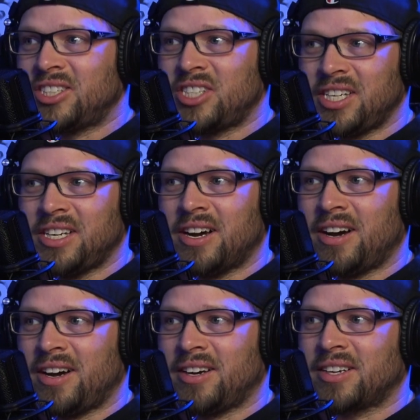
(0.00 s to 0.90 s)
She
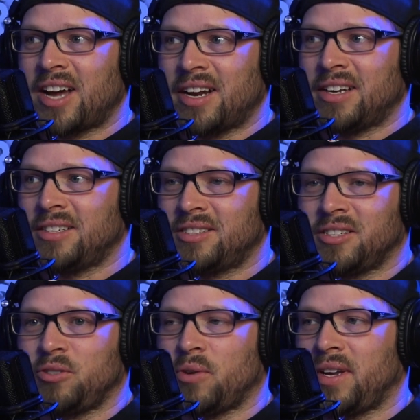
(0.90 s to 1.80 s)
kind of
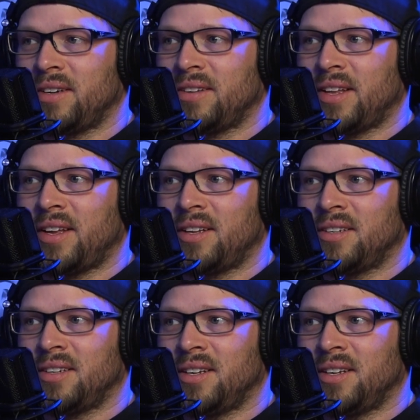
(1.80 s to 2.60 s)
insinuated that.